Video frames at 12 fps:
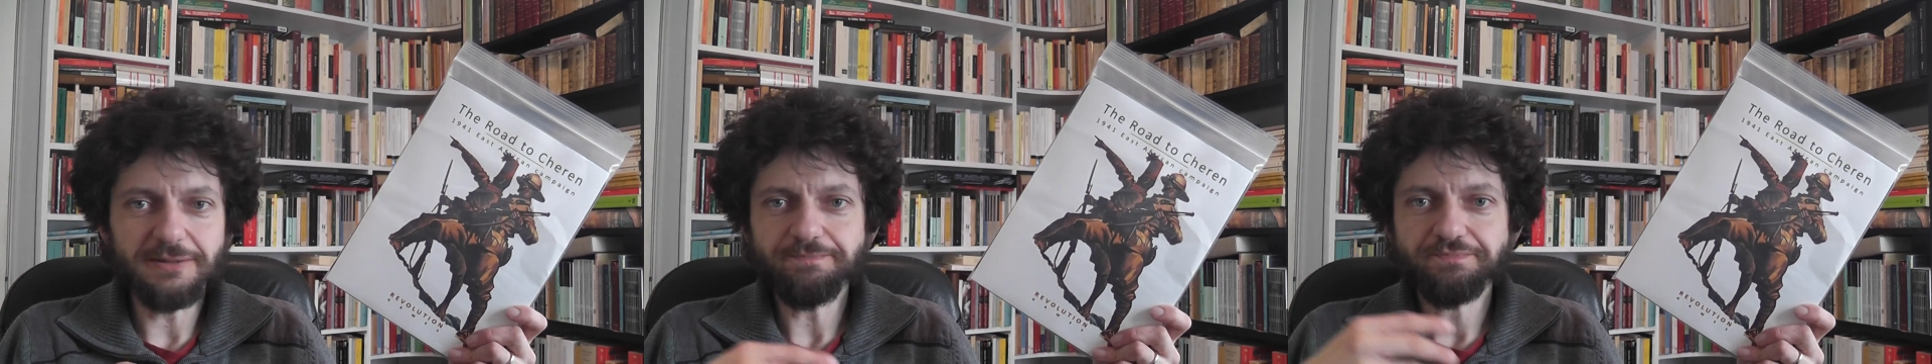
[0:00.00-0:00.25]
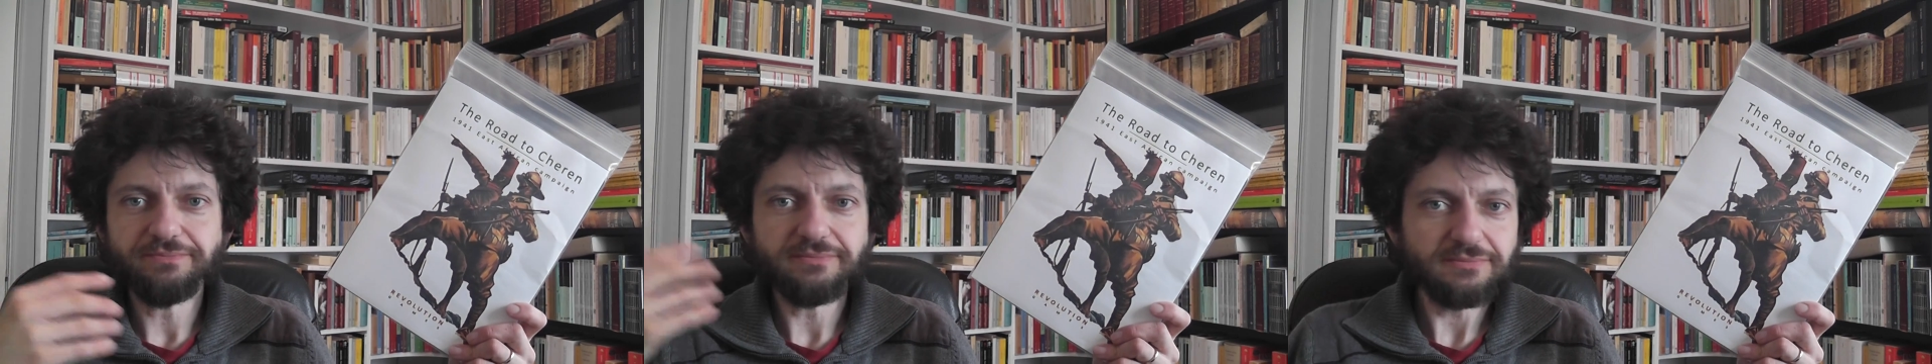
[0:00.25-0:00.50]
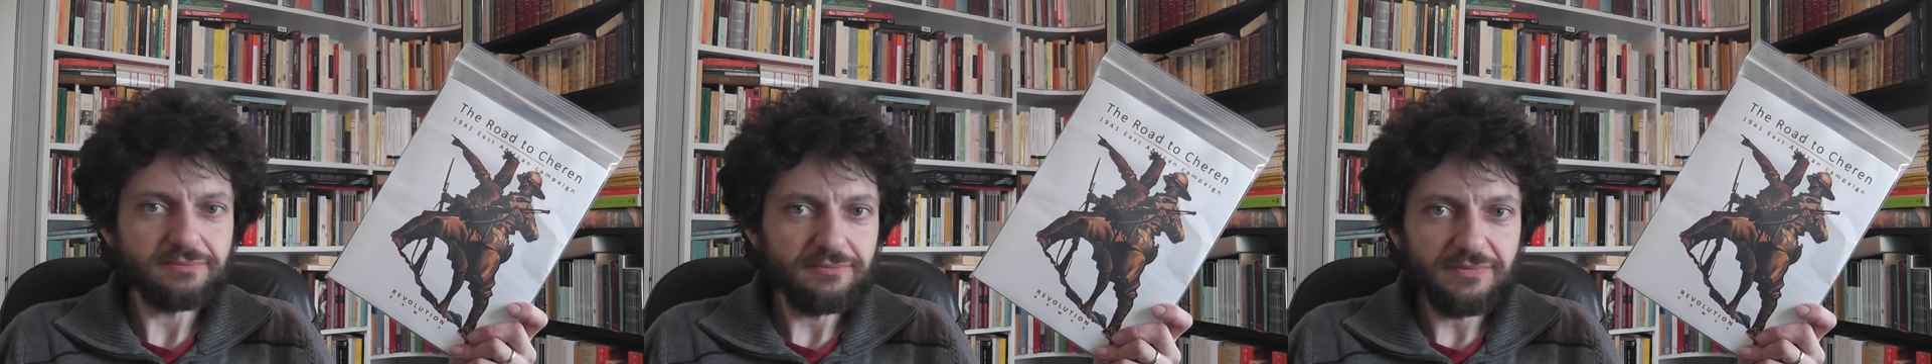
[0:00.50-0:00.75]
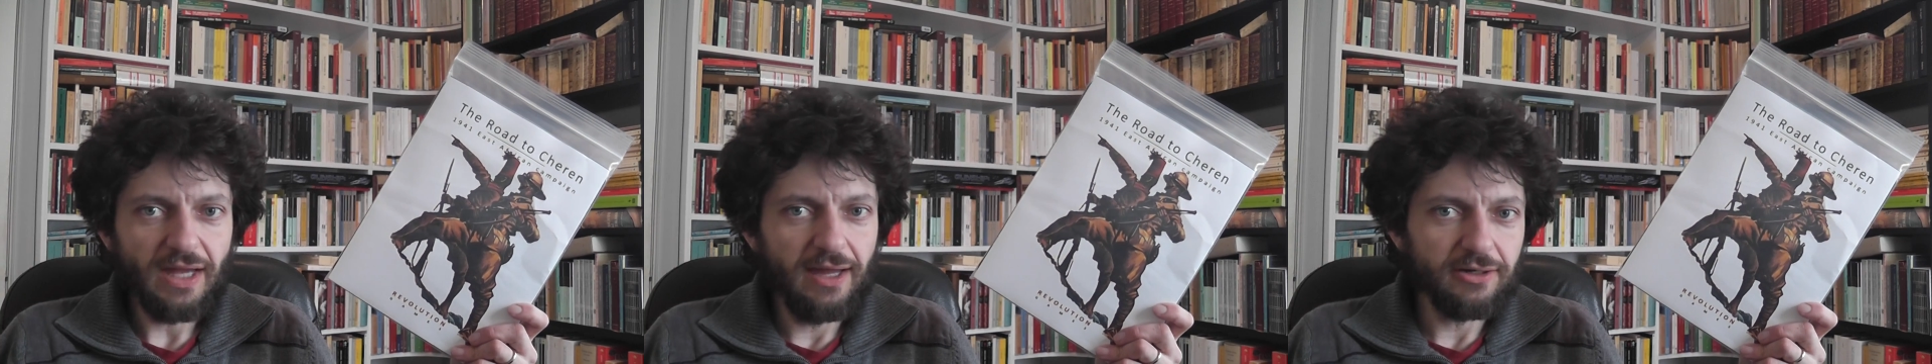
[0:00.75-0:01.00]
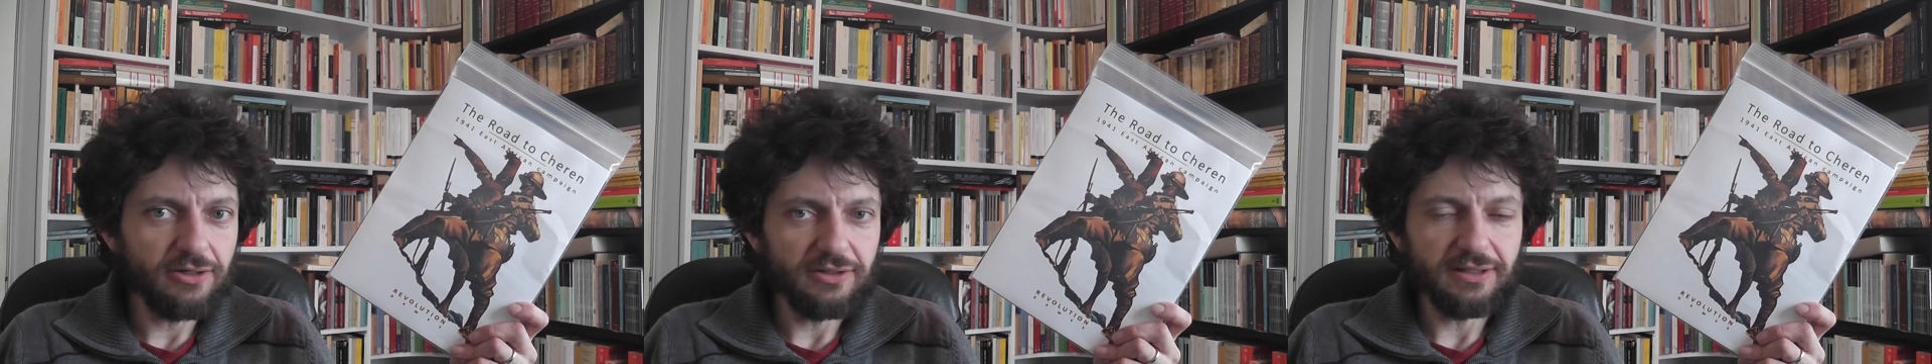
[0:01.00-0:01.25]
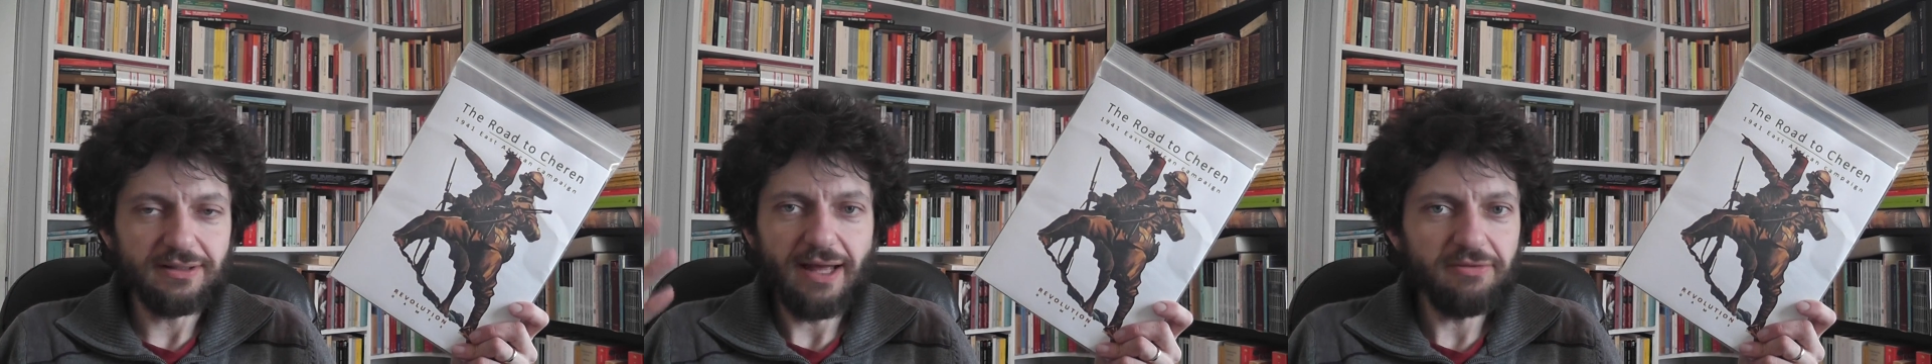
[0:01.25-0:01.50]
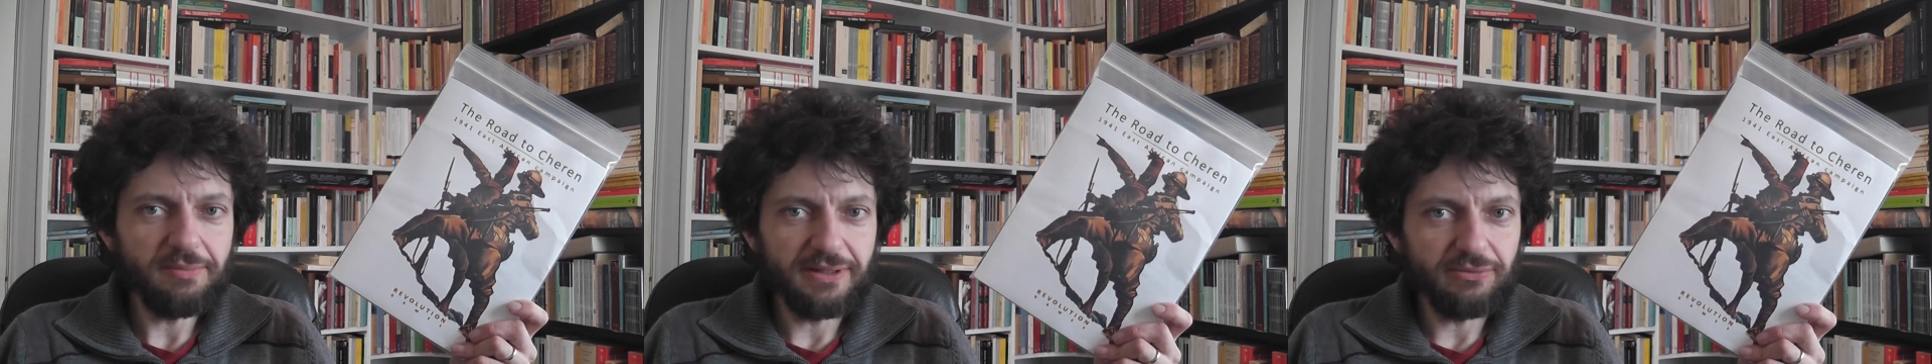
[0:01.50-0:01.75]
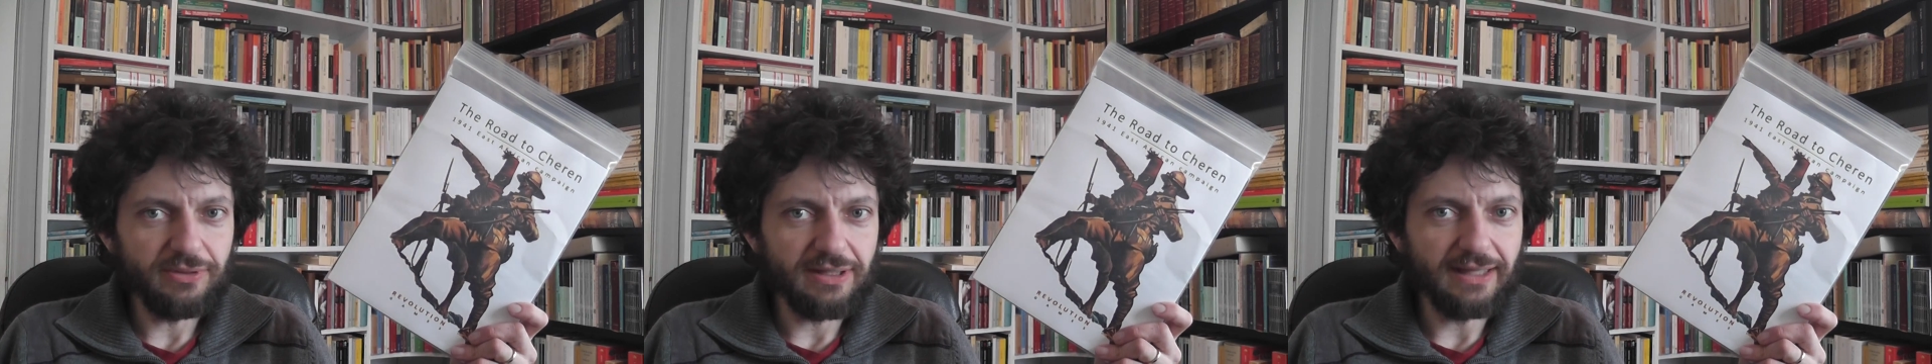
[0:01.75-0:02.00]
I don't know that
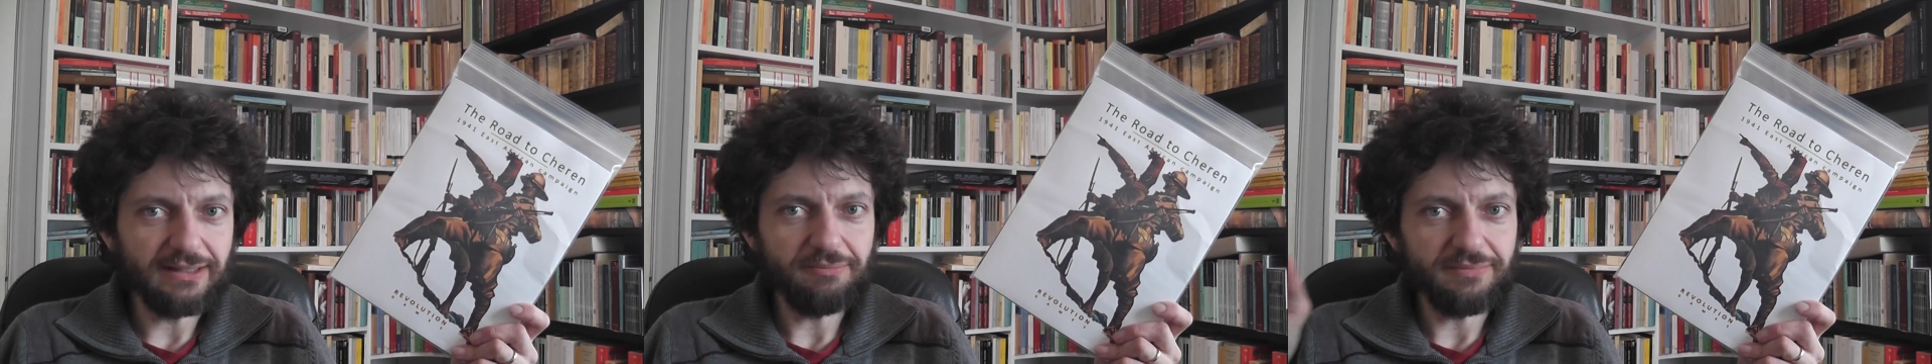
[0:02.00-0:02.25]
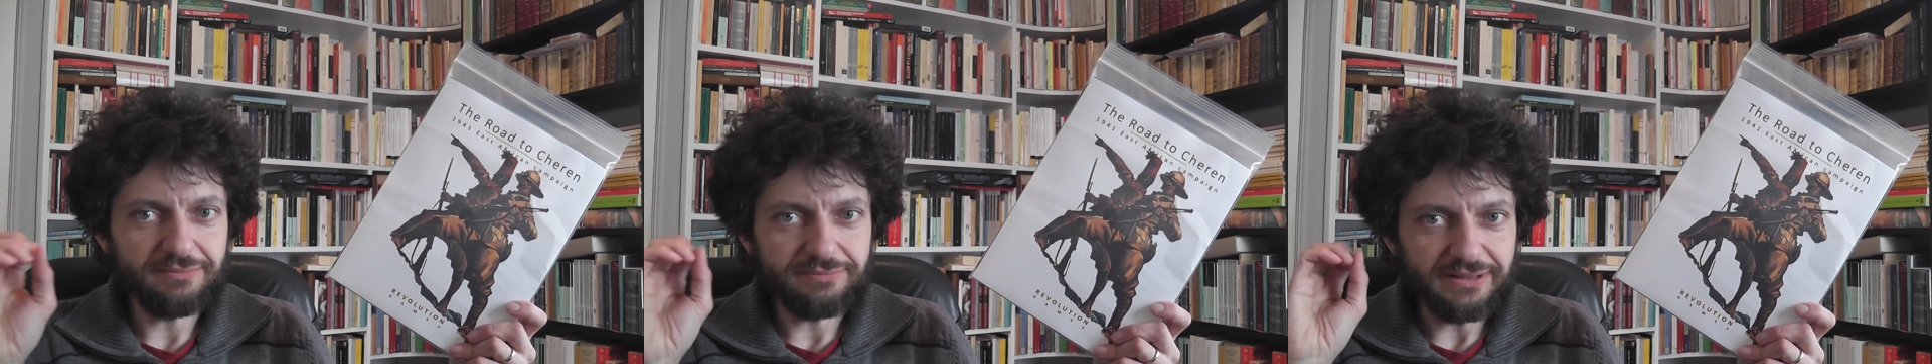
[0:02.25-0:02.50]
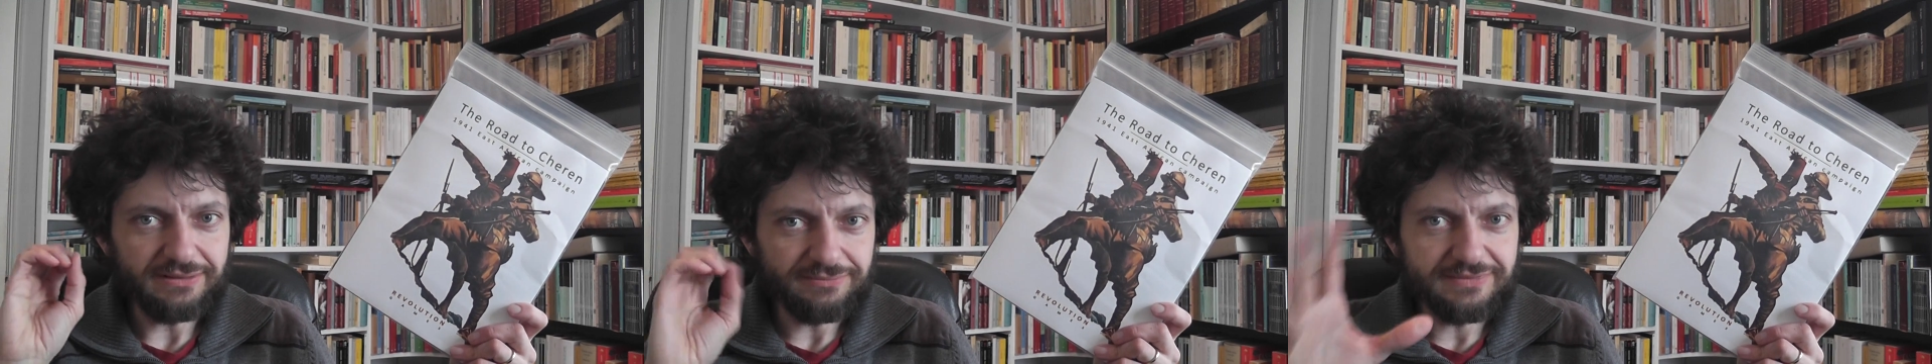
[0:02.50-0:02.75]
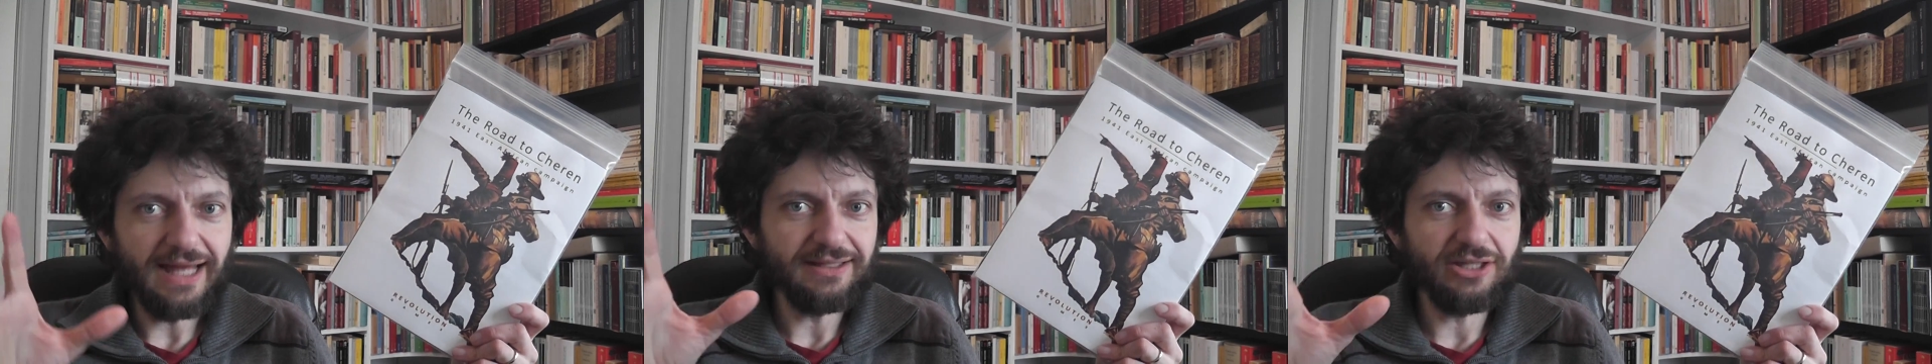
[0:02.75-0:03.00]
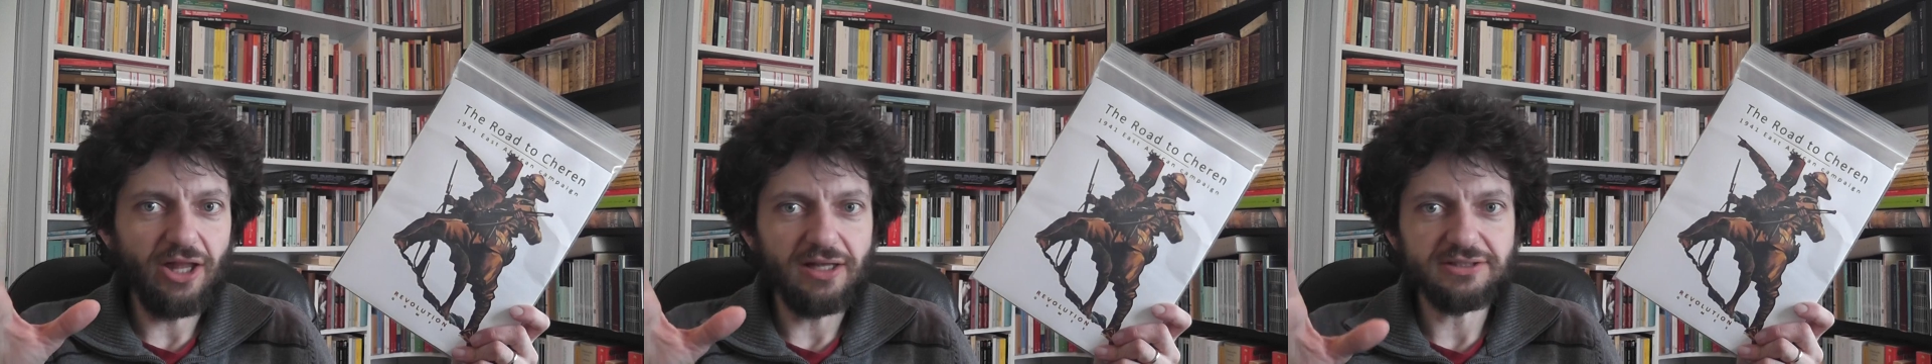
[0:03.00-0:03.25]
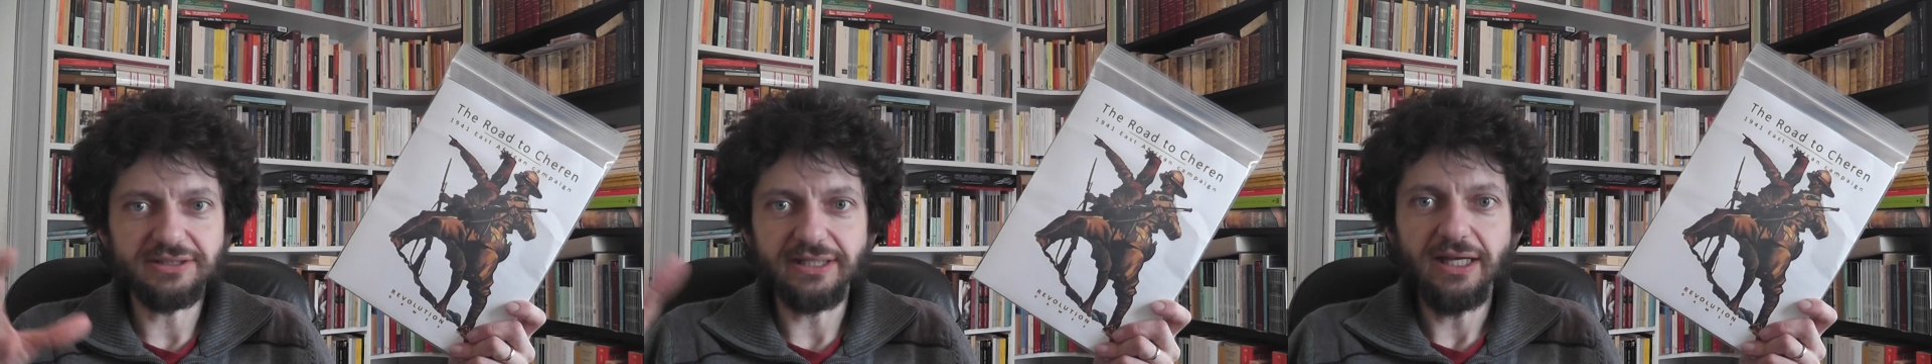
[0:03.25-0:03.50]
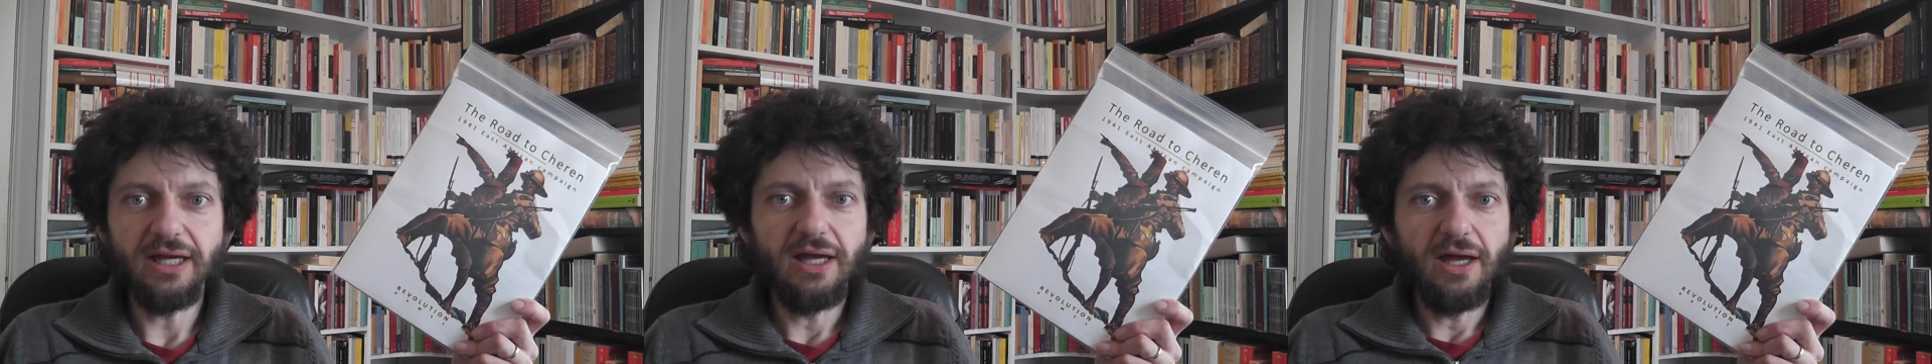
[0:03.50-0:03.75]
everybody would like them being that glossy,